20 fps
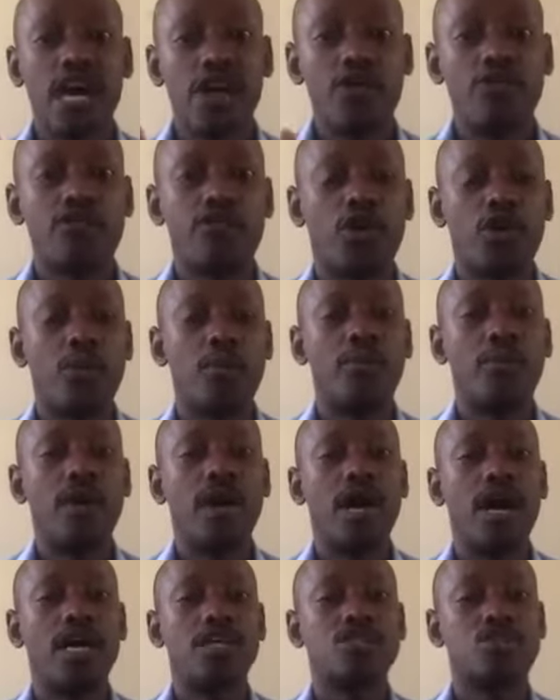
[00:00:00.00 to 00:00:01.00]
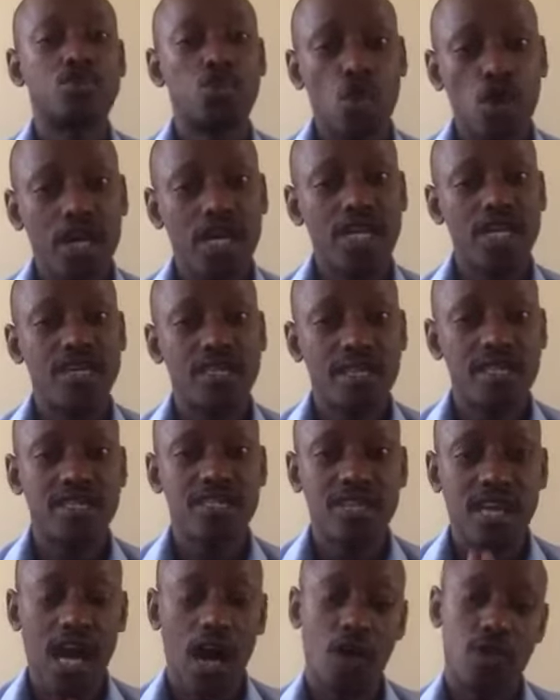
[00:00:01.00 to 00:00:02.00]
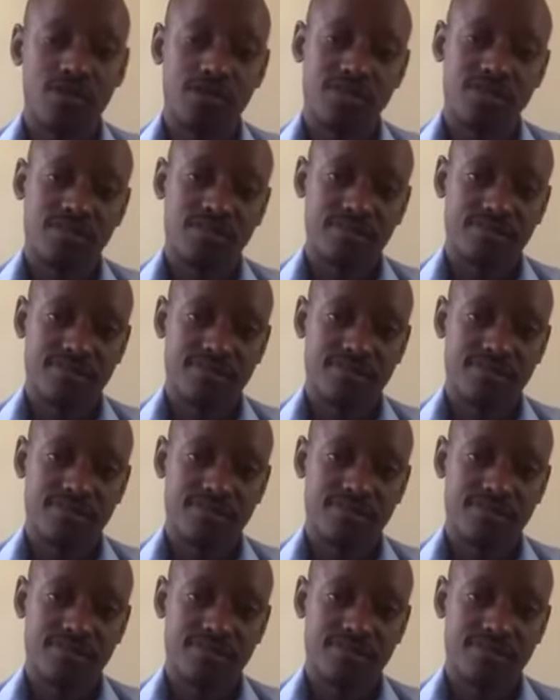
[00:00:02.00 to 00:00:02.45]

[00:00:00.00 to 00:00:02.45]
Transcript: you from stocking these cows